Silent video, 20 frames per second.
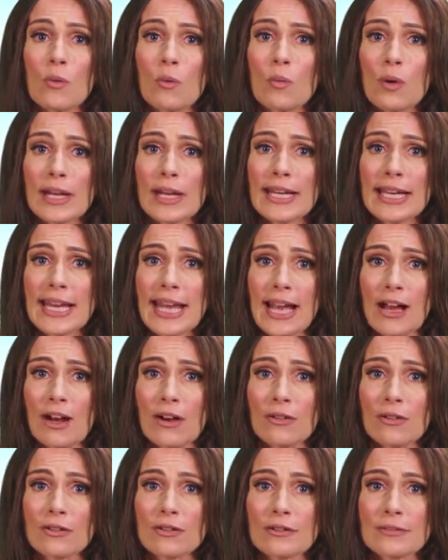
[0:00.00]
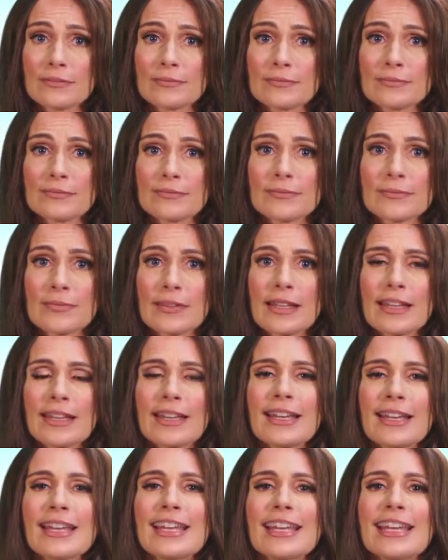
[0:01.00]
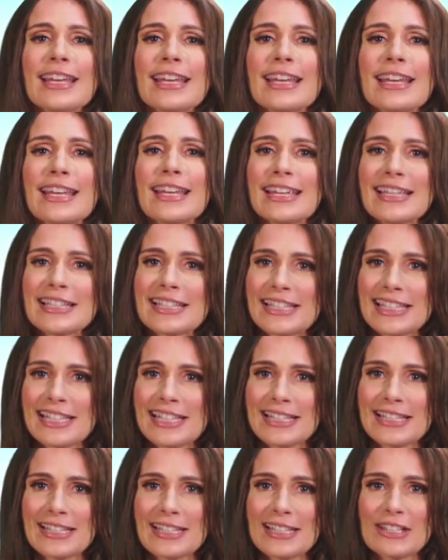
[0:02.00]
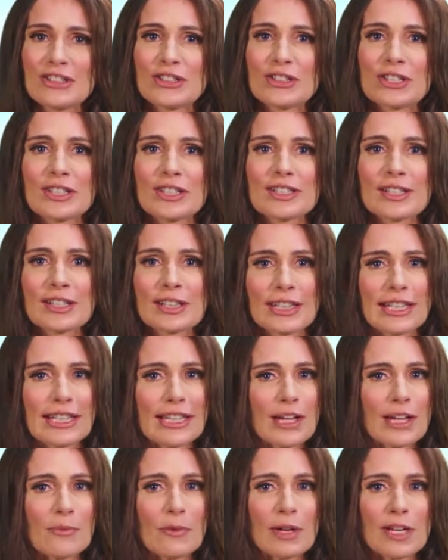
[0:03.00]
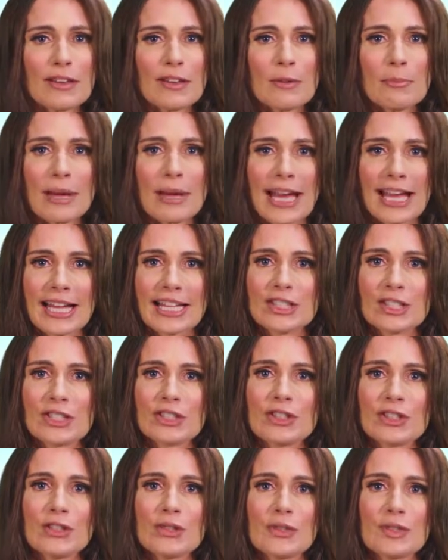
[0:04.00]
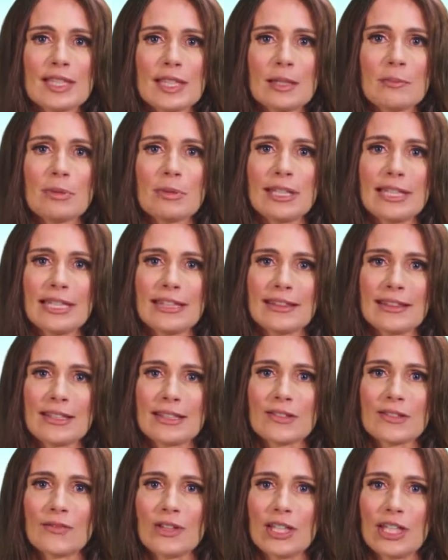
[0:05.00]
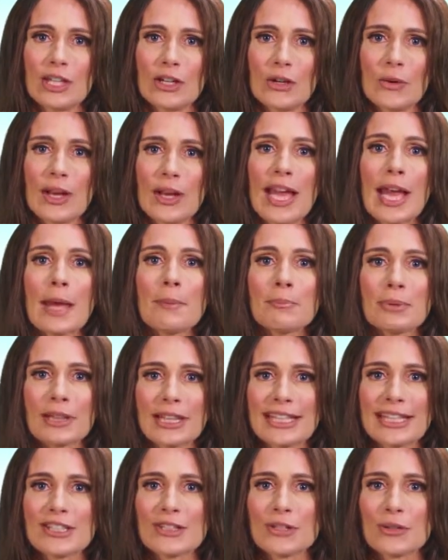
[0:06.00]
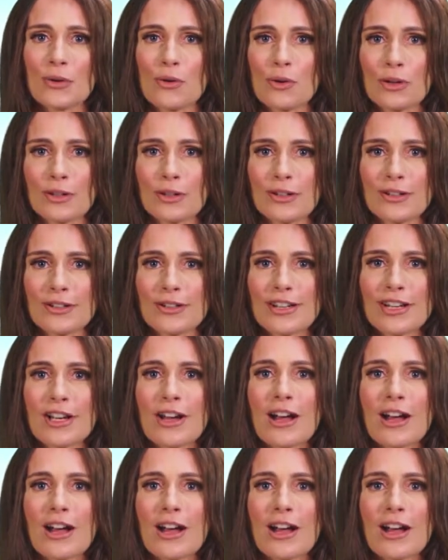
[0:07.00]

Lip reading: What now? It's easy. Just click on one of the packages you see beneath this video and place your order.